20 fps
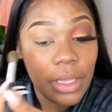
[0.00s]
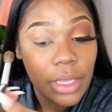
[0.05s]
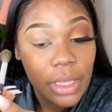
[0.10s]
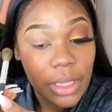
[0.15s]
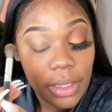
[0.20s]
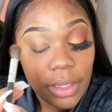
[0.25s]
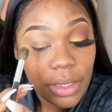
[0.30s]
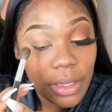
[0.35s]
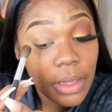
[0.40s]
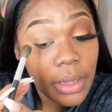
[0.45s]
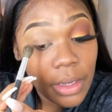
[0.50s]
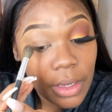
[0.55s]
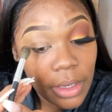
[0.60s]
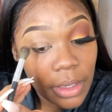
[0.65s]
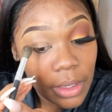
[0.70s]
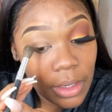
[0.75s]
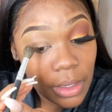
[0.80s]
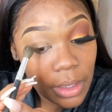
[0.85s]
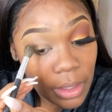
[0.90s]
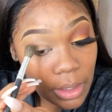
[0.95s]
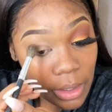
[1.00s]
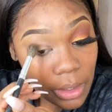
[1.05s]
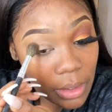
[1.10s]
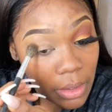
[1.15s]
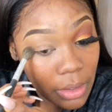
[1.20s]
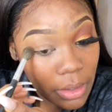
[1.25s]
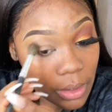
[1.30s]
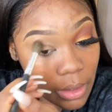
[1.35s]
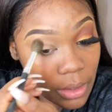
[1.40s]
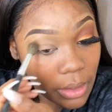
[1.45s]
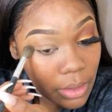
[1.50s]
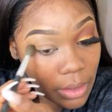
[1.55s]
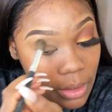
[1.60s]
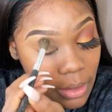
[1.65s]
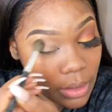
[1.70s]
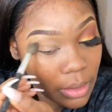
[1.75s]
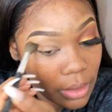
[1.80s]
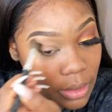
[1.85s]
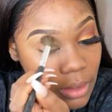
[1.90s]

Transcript: No one is speaking in this clip.